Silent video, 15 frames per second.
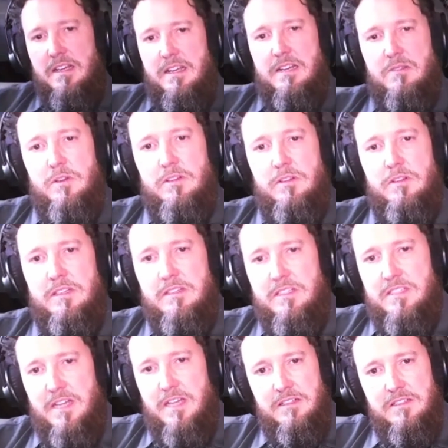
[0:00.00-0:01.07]
really
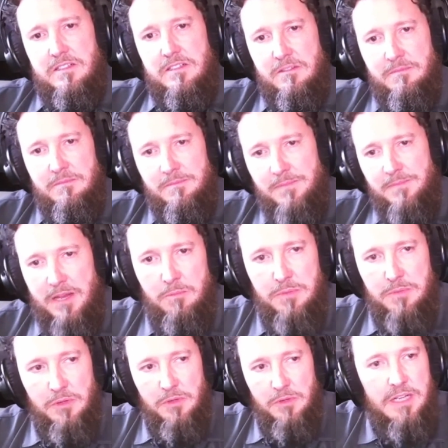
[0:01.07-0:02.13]
decided to
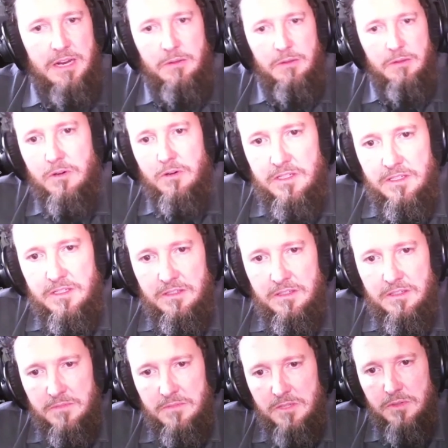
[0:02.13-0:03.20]
build the network and
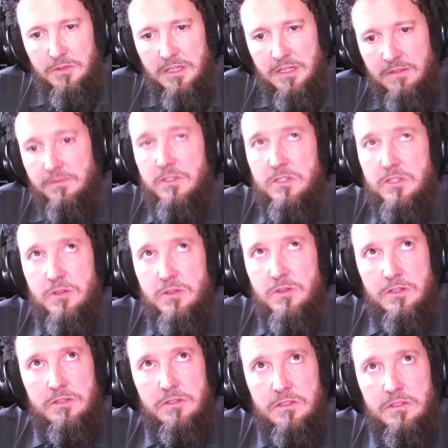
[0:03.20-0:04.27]
to build the
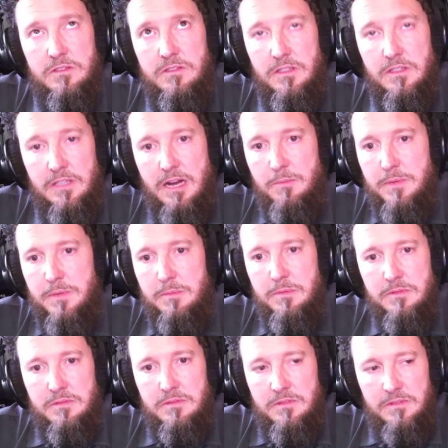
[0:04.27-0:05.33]
infrastructure to allow
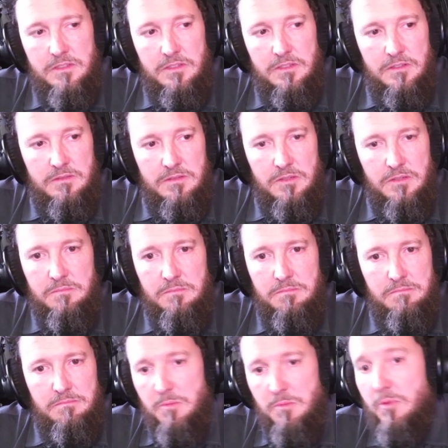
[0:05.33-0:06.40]
people to
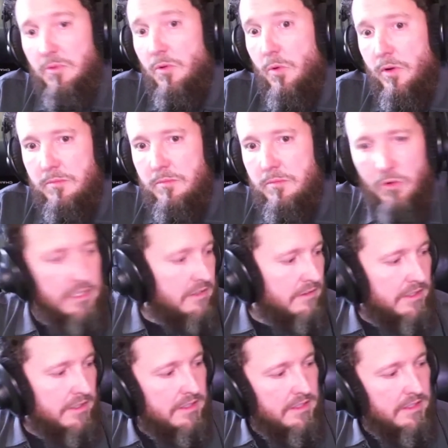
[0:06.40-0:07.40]
deploy more easily.